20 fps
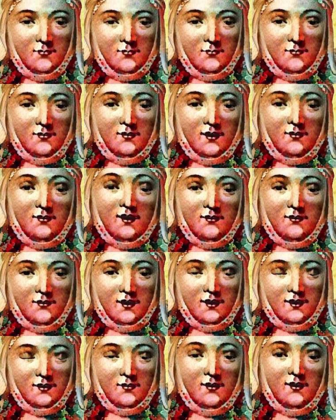The
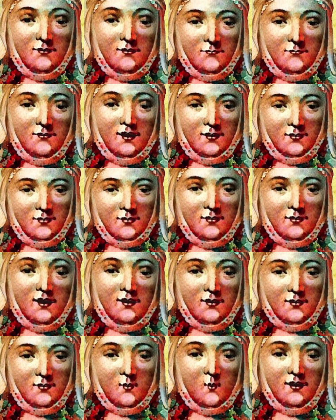abbey started off
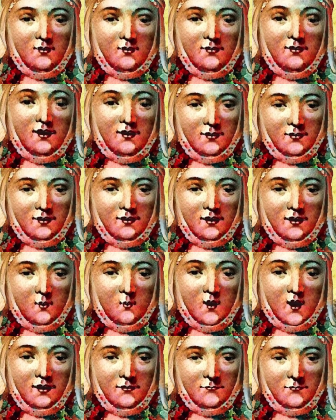quite well thanks to
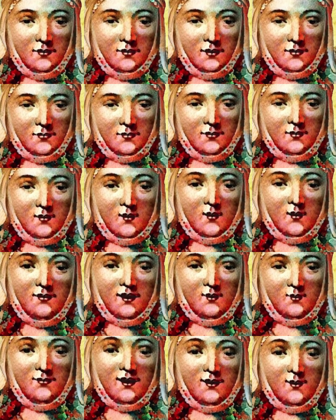royal gifts from
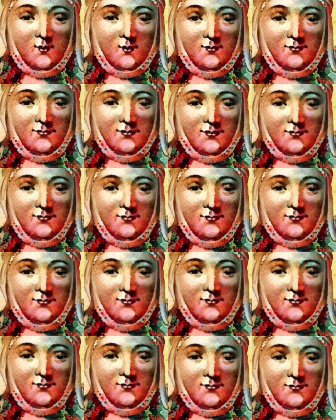my family.
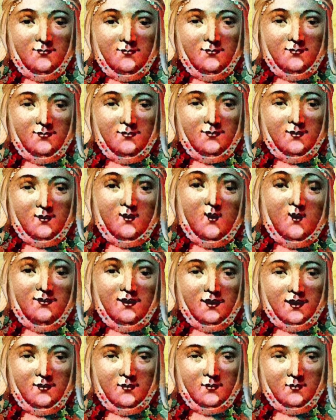
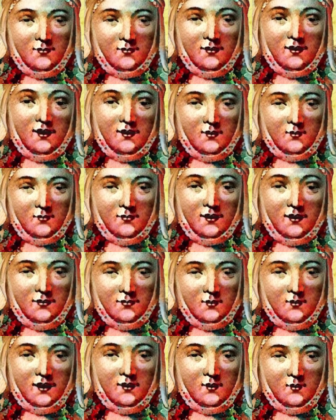However, by the
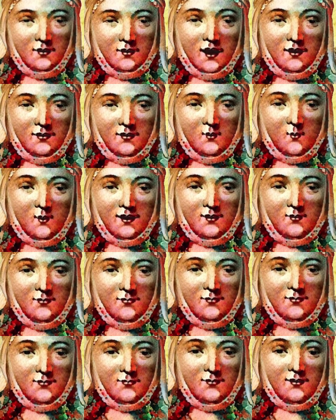13th century,
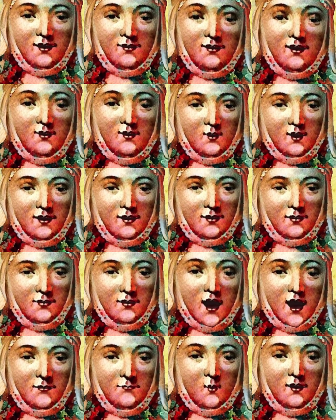the abbey was
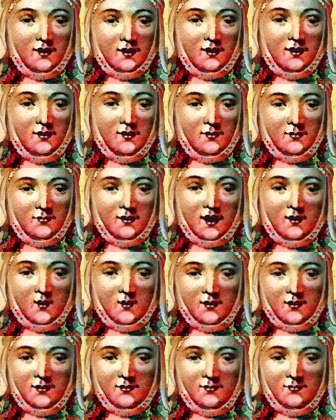already in
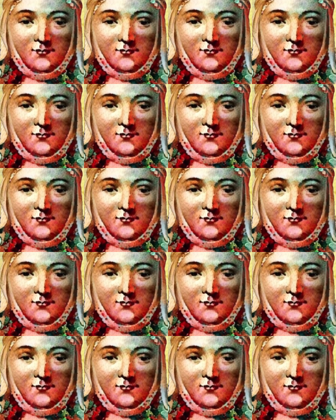decline.